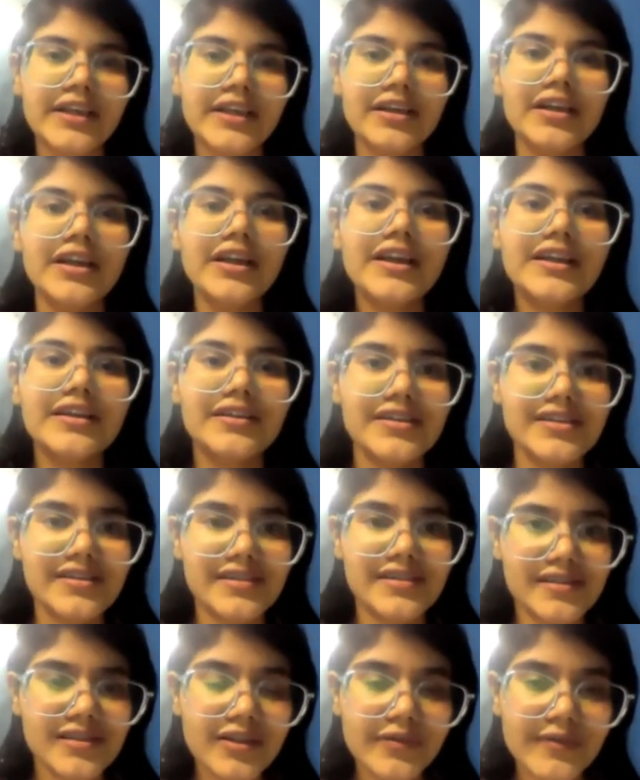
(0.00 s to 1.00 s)
And
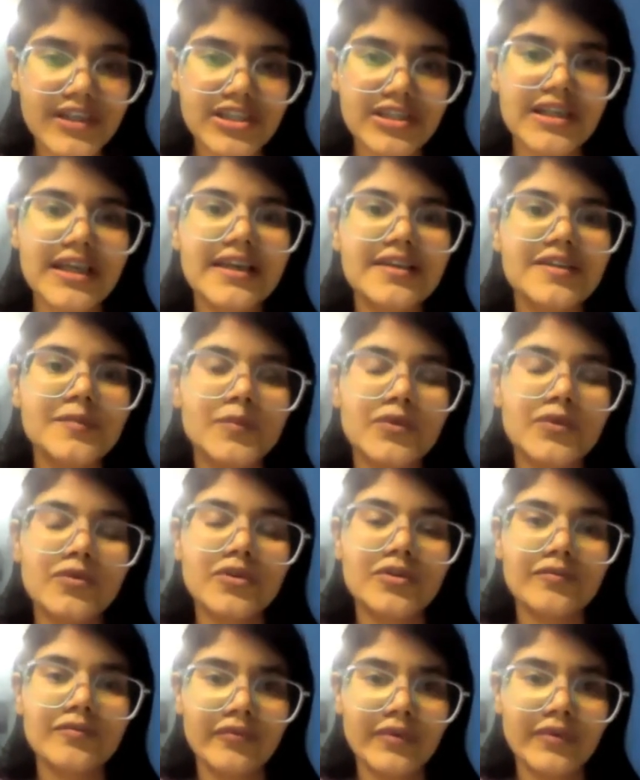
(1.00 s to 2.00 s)
this is the question I
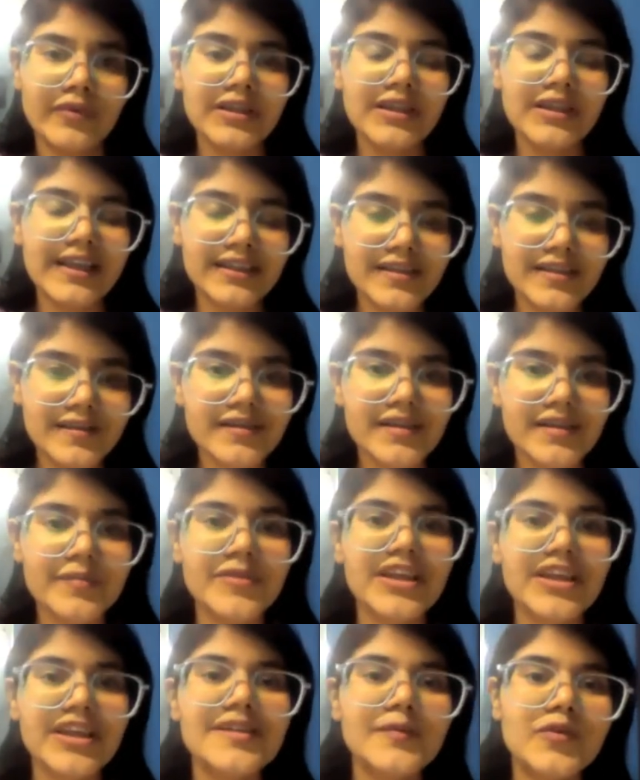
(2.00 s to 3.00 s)
spoke with, this is
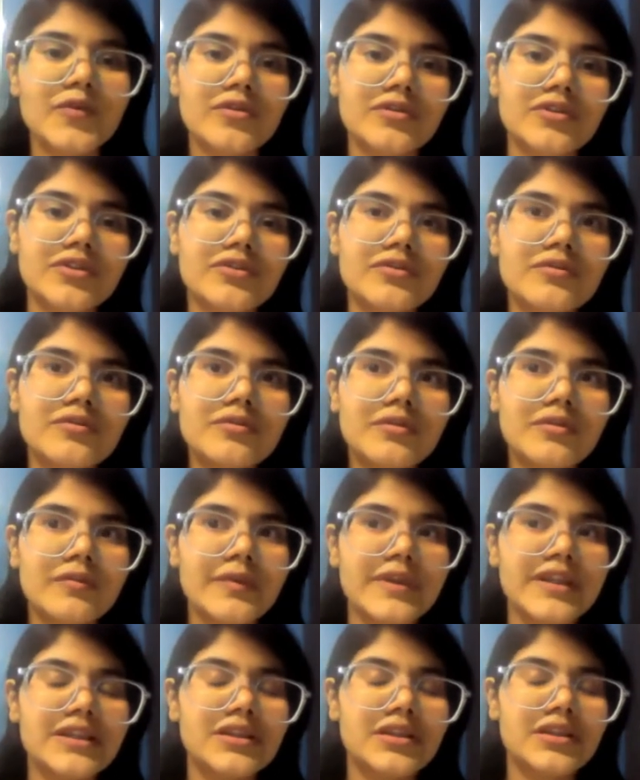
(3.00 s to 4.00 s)
something I spoke to
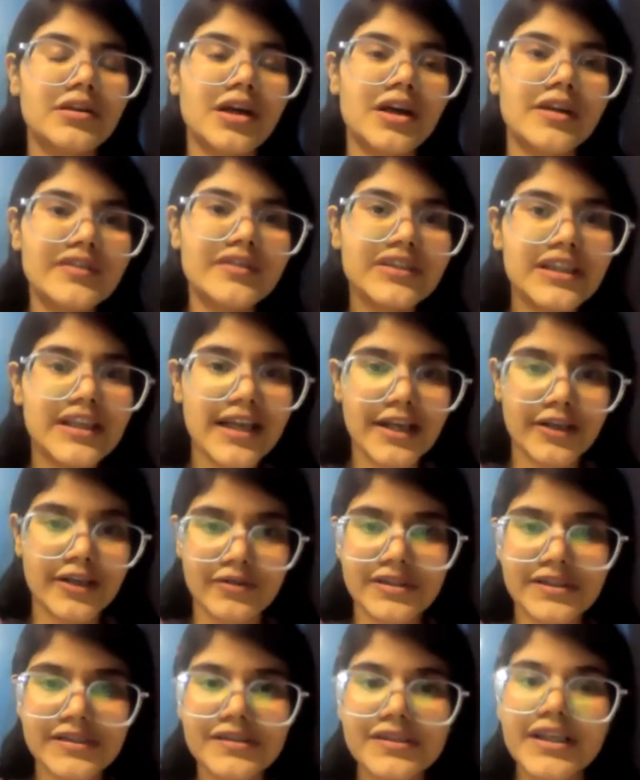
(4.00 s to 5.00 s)
with Edwin Cameron
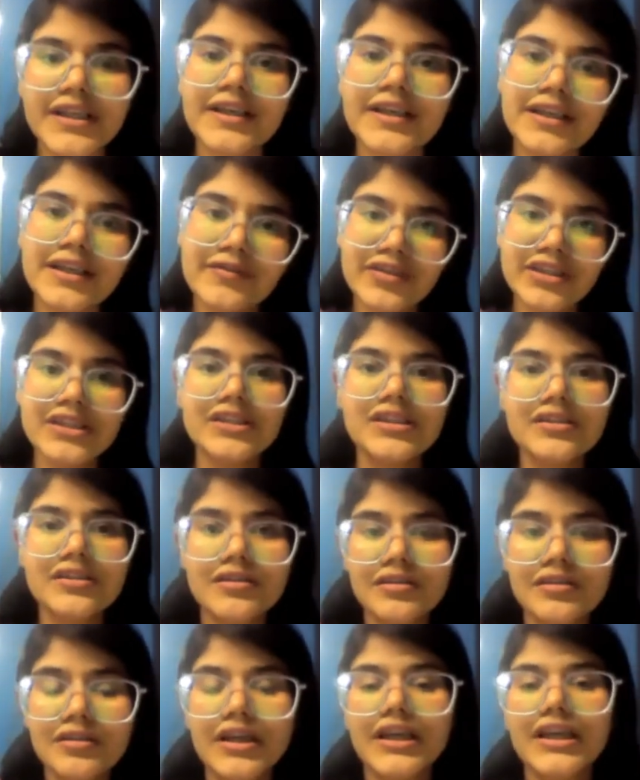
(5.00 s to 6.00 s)
also, that even in
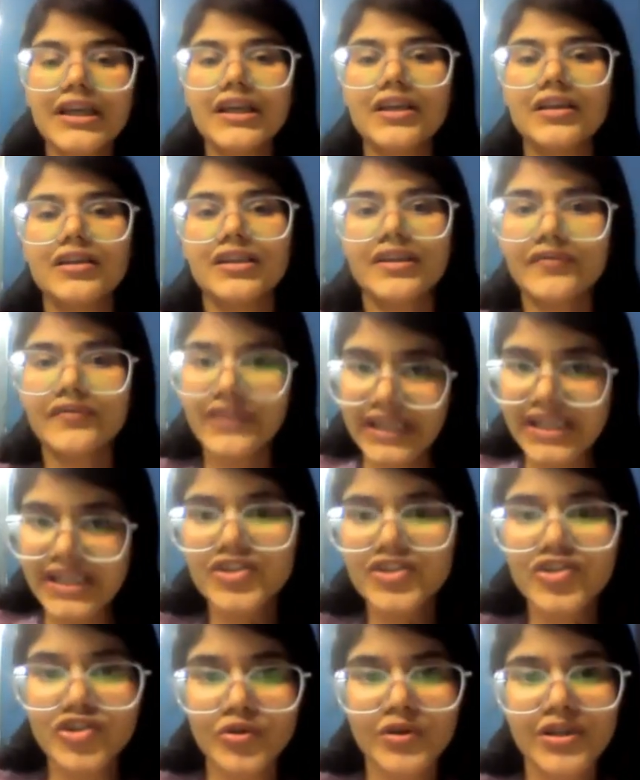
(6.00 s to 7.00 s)
the
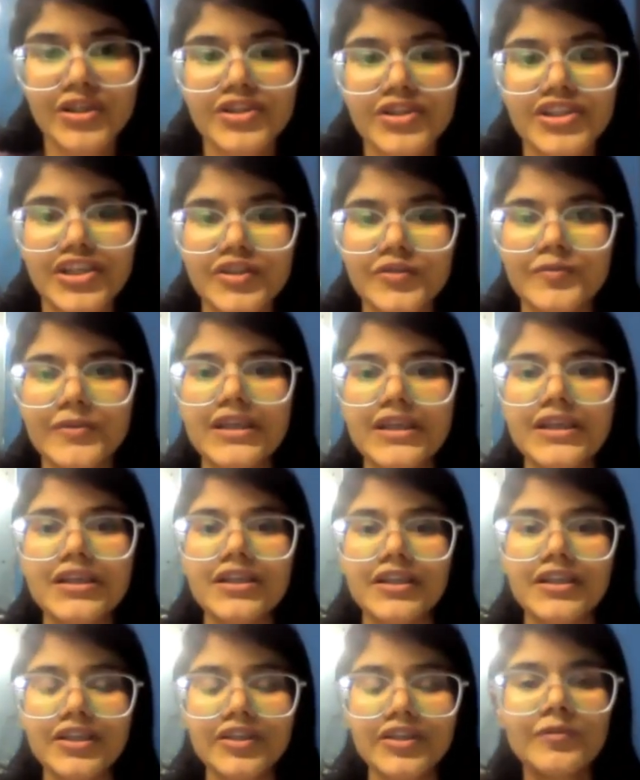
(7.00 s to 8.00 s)
Navtej Johar
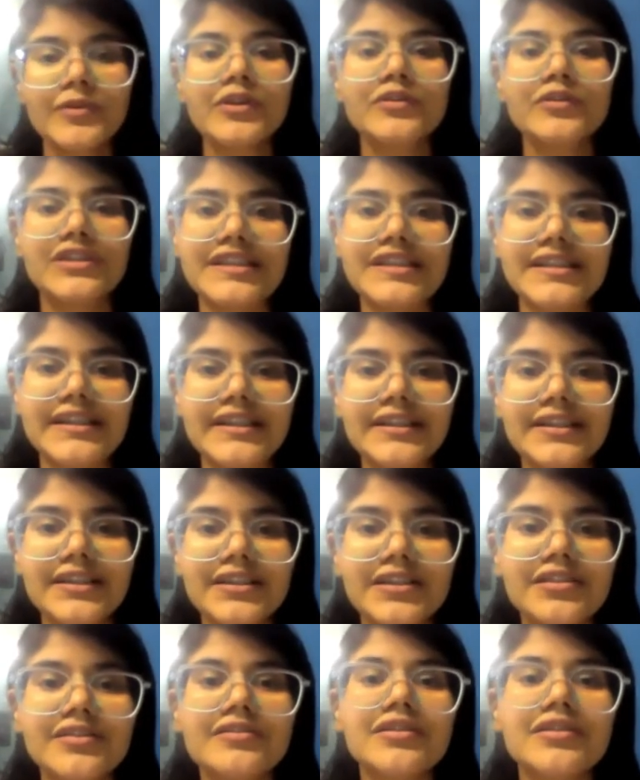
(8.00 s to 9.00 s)
judgment, Prendu Malhotra said
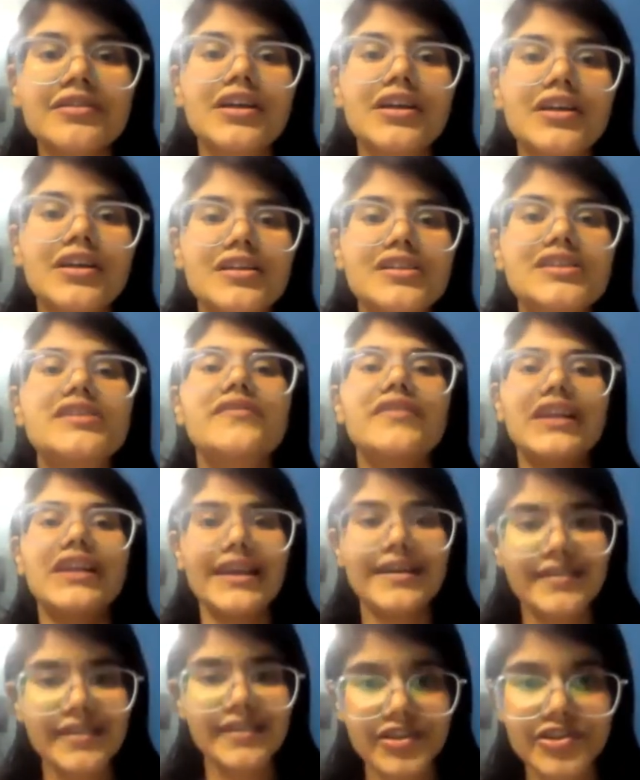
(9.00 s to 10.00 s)
that the
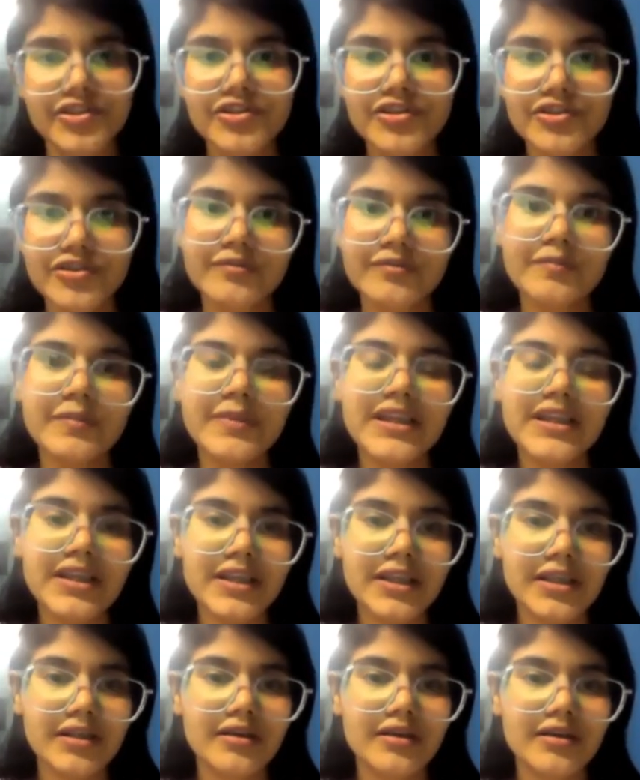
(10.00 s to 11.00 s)
civilization should
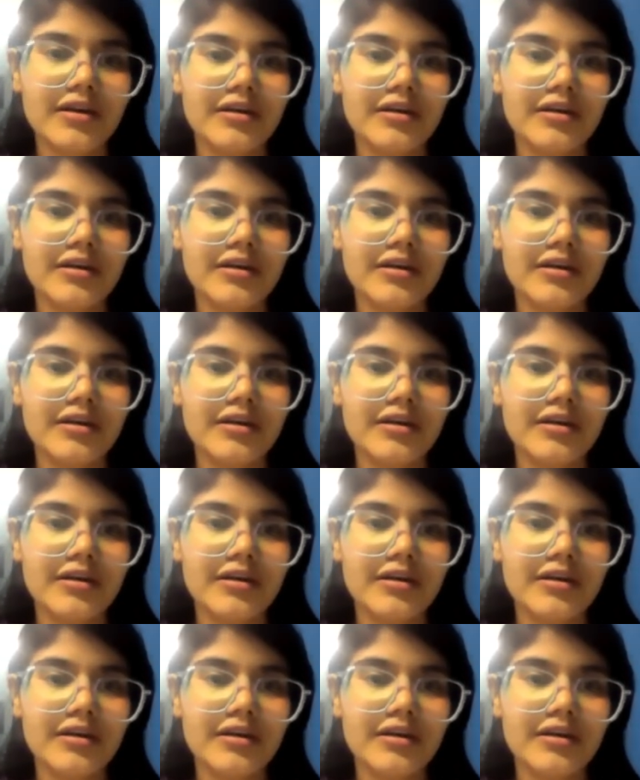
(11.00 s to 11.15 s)
be